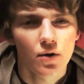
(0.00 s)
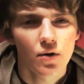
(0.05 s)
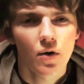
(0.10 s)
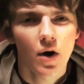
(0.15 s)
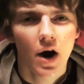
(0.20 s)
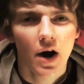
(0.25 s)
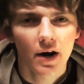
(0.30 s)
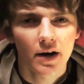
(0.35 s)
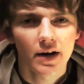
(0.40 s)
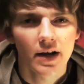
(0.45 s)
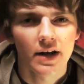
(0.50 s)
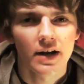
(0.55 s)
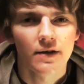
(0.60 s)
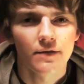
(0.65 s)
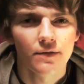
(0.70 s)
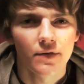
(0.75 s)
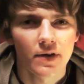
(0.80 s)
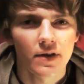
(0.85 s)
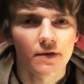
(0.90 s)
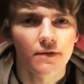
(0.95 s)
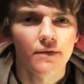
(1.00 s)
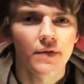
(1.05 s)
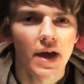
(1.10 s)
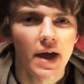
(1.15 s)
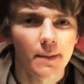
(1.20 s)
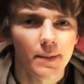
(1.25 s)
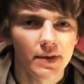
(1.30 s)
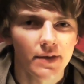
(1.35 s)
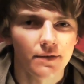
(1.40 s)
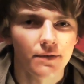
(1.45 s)
aren't in it for the
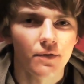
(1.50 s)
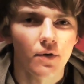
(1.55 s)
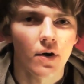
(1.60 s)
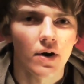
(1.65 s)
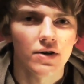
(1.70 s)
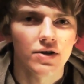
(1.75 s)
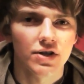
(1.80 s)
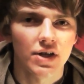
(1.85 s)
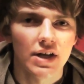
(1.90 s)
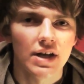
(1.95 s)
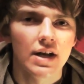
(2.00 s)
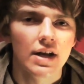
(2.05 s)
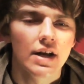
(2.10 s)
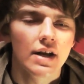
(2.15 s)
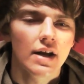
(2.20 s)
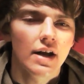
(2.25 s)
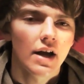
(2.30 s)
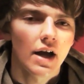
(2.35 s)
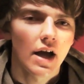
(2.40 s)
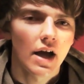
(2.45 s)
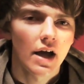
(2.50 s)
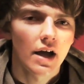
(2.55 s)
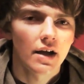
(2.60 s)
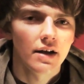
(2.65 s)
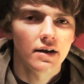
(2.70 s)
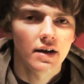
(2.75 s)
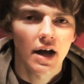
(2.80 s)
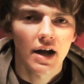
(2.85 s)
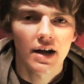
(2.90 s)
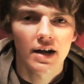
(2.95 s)
fame and the fortune,
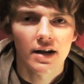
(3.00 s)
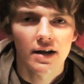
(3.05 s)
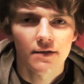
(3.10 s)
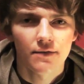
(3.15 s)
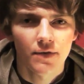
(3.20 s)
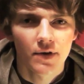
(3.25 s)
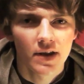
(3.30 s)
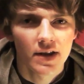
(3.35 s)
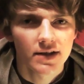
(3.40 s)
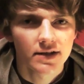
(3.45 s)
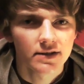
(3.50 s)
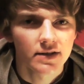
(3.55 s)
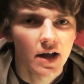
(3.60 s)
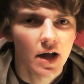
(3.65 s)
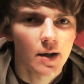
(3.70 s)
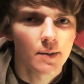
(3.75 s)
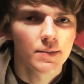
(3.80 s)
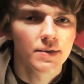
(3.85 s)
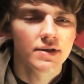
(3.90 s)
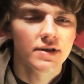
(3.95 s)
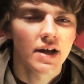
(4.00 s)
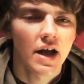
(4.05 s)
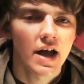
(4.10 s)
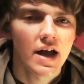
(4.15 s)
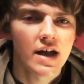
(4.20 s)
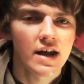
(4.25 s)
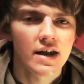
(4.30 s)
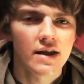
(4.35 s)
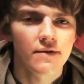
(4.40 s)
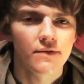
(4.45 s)
not in it for the subs, not
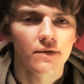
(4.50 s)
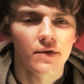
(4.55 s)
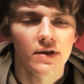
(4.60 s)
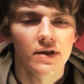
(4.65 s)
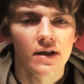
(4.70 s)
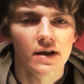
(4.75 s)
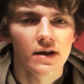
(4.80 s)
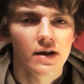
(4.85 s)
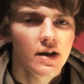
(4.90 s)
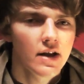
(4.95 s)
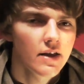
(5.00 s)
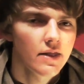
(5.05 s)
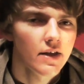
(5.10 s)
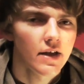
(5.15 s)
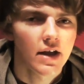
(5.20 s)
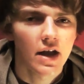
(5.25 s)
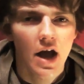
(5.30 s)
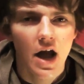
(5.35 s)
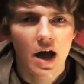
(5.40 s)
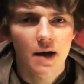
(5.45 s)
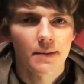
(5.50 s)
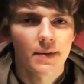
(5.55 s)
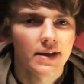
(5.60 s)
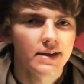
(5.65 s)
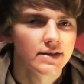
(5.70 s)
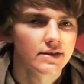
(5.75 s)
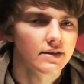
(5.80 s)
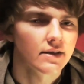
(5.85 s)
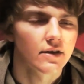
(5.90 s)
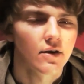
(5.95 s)
in it for the
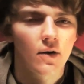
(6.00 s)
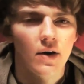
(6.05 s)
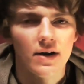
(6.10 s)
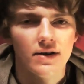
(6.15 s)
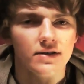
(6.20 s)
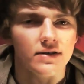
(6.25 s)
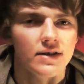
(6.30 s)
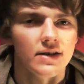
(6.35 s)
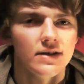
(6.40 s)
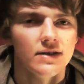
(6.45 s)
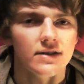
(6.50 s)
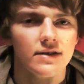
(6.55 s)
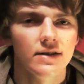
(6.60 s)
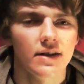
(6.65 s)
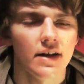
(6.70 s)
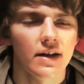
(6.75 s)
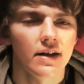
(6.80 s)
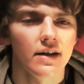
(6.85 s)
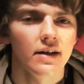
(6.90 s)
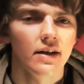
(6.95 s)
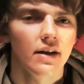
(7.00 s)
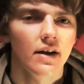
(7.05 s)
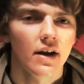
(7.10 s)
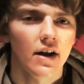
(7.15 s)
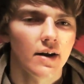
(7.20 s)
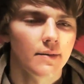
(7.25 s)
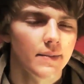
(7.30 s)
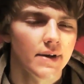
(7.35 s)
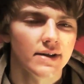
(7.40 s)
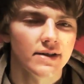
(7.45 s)
comments, the questions,
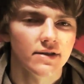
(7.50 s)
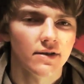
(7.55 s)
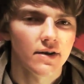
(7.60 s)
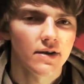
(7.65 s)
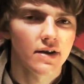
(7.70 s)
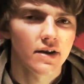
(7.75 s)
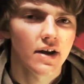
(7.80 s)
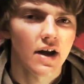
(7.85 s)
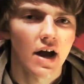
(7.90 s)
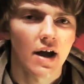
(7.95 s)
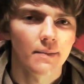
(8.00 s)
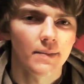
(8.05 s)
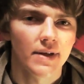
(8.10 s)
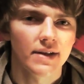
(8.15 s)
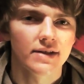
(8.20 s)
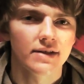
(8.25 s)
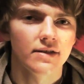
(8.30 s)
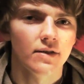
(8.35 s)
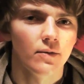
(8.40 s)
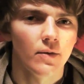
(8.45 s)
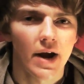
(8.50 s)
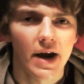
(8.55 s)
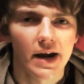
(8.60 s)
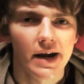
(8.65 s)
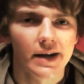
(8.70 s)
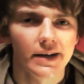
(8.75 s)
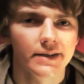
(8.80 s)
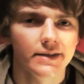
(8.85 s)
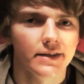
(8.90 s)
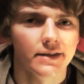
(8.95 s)
the comments, the
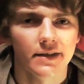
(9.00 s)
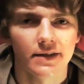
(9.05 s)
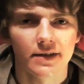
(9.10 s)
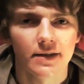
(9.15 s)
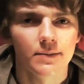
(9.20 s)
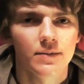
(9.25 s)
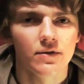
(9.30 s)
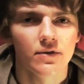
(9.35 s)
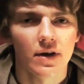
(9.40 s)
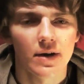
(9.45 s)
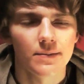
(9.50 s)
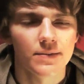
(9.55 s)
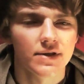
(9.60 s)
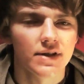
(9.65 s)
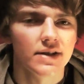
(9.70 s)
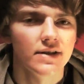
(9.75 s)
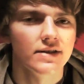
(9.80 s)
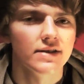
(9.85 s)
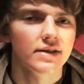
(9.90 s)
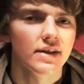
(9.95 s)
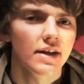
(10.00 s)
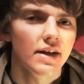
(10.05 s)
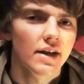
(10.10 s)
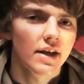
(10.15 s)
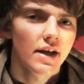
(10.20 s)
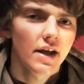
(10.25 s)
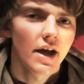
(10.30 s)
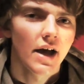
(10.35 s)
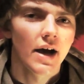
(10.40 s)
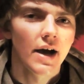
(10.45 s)
ratings, and the subscriptions.
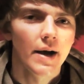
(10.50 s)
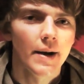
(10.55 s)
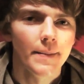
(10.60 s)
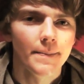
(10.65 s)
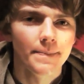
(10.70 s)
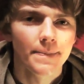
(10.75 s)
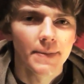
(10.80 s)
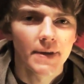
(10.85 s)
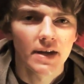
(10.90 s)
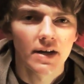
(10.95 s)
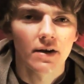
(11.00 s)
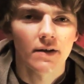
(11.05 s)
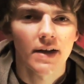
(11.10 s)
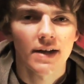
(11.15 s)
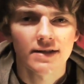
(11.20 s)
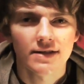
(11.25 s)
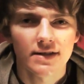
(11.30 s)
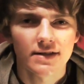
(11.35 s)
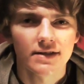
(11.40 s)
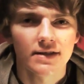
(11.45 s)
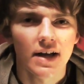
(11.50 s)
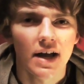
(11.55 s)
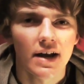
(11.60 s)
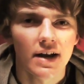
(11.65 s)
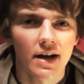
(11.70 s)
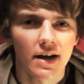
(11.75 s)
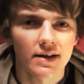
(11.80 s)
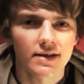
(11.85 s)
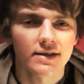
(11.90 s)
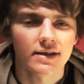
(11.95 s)
That's just not
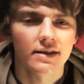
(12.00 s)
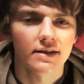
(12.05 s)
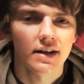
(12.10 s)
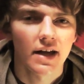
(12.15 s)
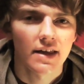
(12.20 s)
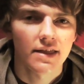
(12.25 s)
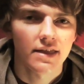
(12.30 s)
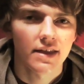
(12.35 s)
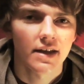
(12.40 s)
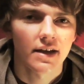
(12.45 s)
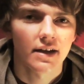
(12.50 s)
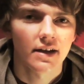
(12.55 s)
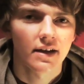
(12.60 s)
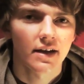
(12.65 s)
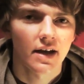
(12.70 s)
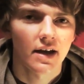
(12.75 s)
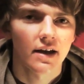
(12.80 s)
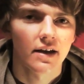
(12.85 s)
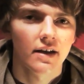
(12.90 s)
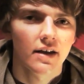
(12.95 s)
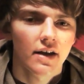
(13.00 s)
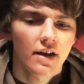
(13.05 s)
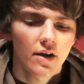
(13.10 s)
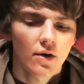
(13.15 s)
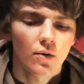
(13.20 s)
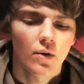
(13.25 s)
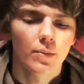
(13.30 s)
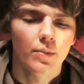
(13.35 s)
us, and I think we're